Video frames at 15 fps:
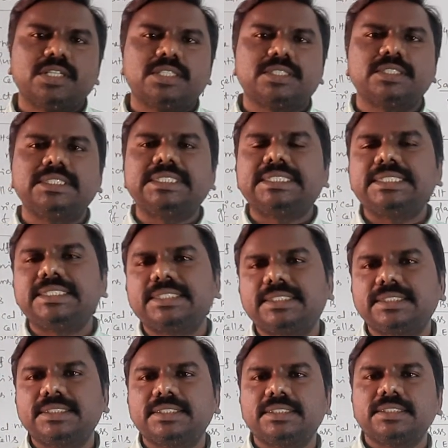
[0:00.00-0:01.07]
So this
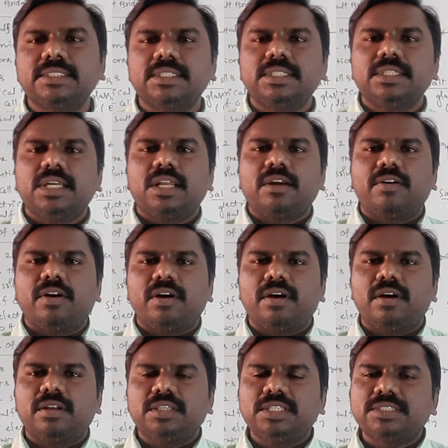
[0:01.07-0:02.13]
is
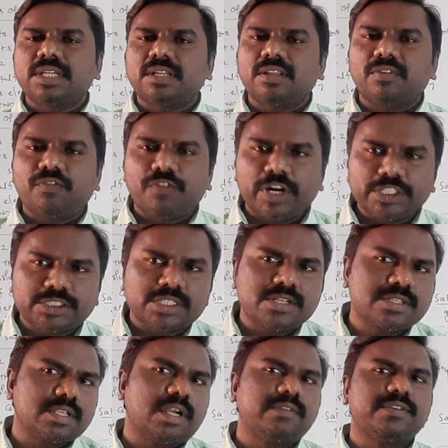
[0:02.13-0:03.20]
uh, these are the
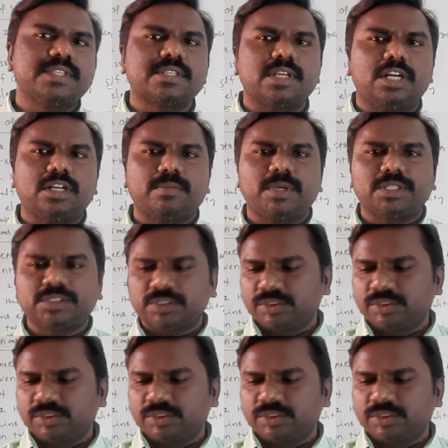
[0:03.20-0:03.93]
functions of a salt bridge.